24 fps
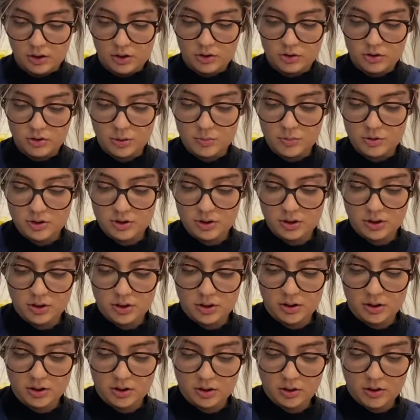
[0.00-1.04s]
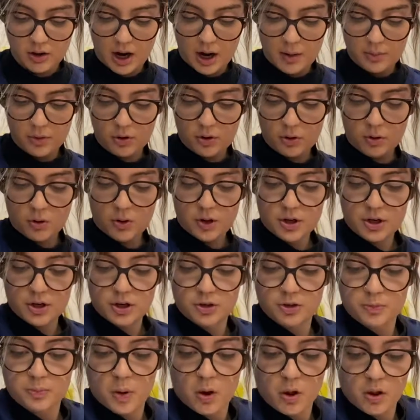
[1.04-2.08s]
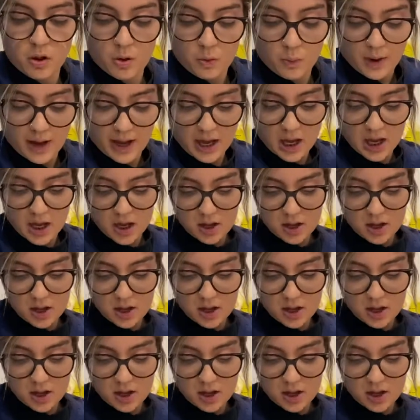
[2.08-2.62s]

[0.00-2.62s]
So I'm just going to grab the corners, pull away.